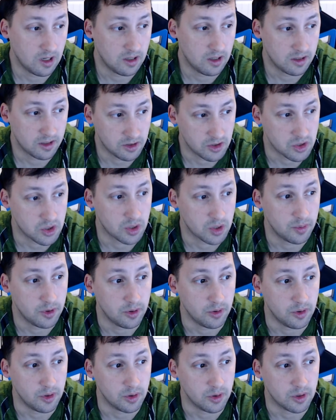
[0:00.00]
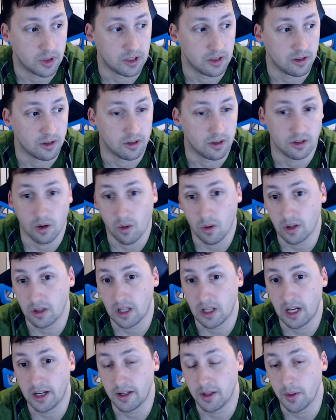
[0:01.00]
contribute, you can go
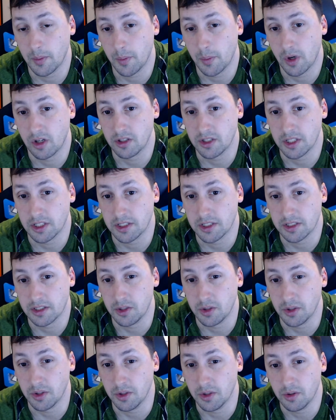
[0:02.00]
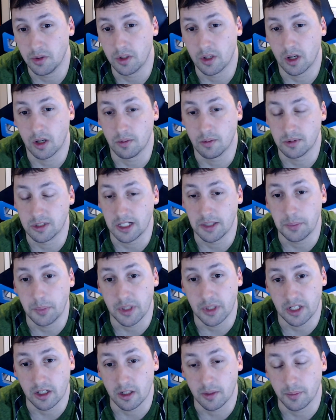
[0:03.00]
online and purchase. You can do the curbside
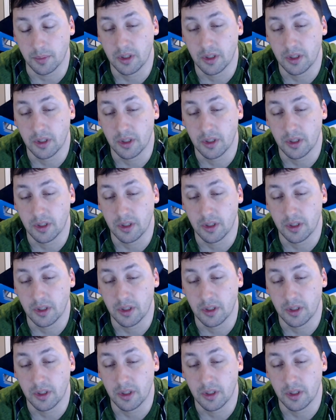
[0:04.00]
pickup